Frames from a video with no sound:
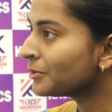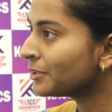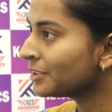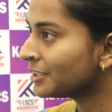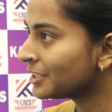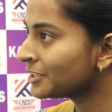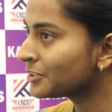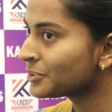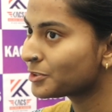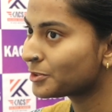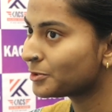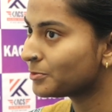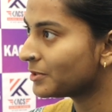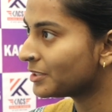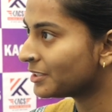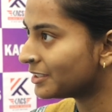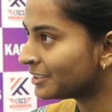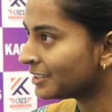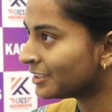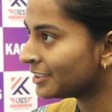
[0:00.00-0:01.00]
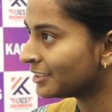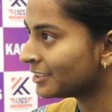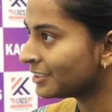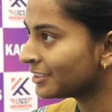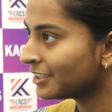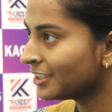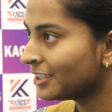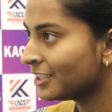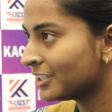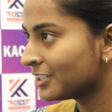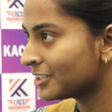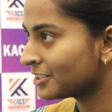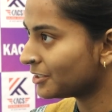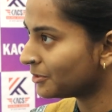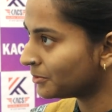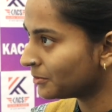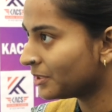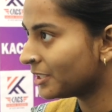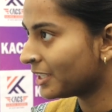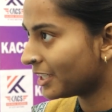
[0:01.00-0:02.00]
what it should be written. So
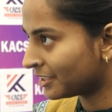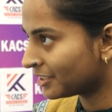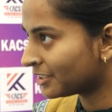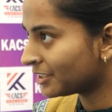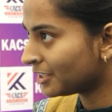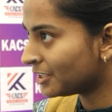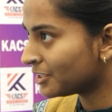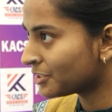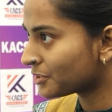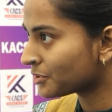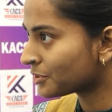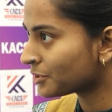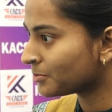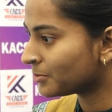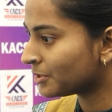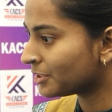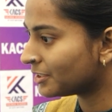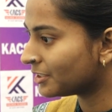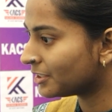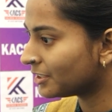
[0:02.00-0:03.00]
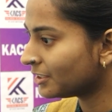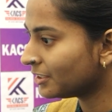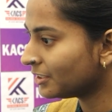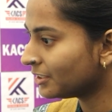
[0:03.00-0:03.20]
only agriculture should be written?